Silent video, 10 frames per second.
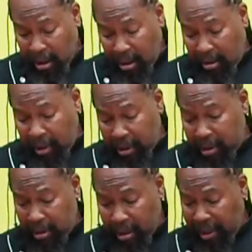Which
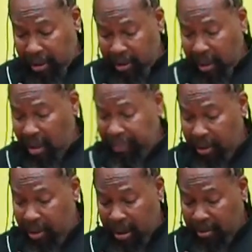is a bit sad
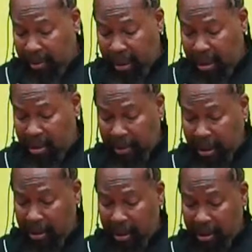because um, that is
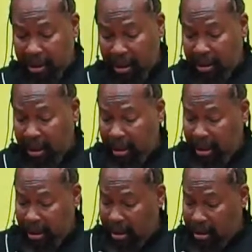one of those things that it
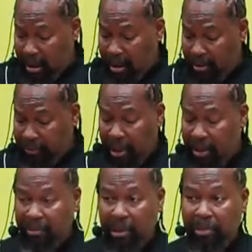is legal for
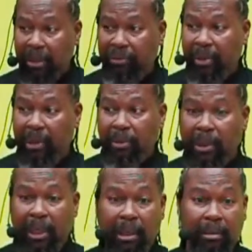us to remove from the
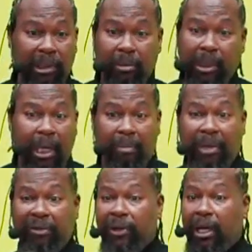waters. Um, you don't get a
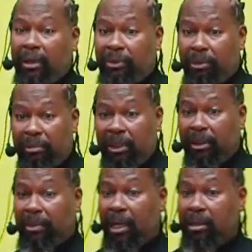big fine if you
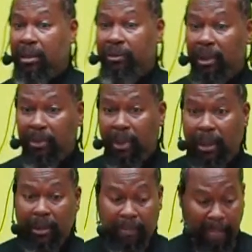remove mussels from the
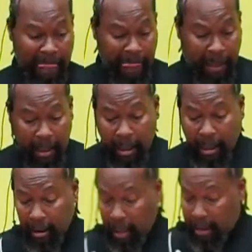waters,
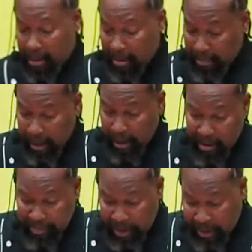unlike, some uh,
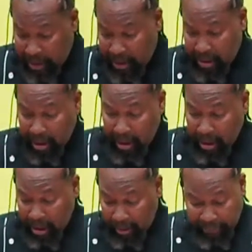species
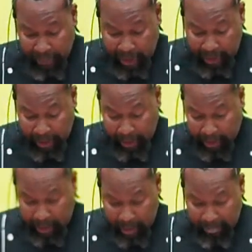that you'll find
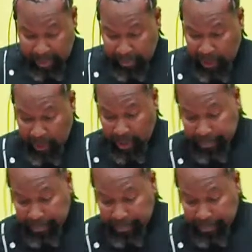here in Bermuda.